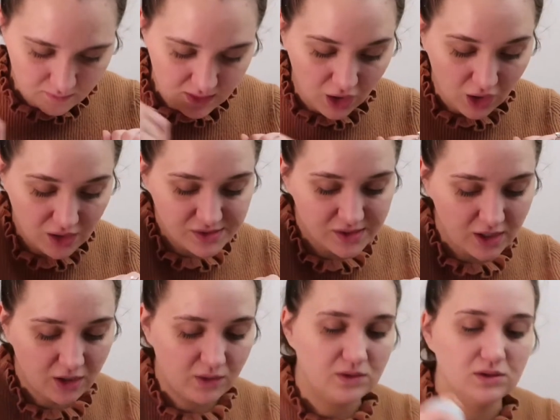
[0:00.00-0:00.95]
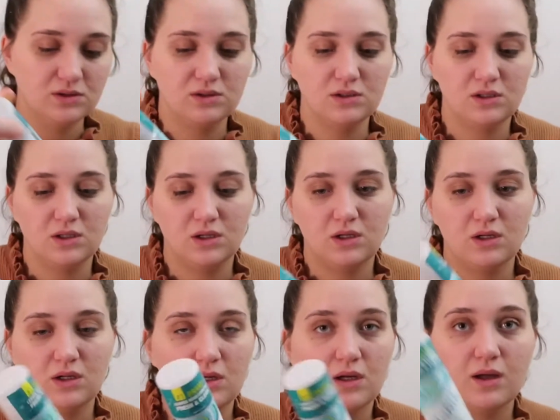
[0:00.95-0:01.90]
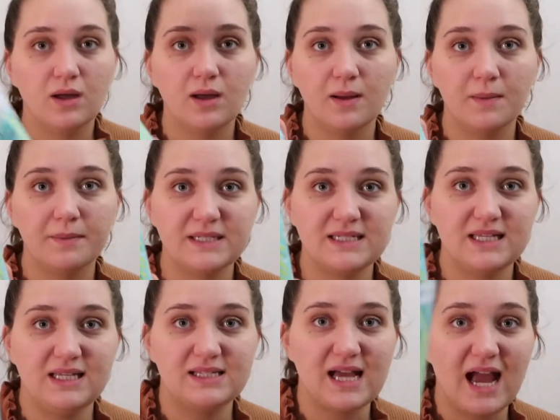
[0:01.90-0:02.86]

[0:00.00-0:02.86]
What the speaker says: Also, Batiste.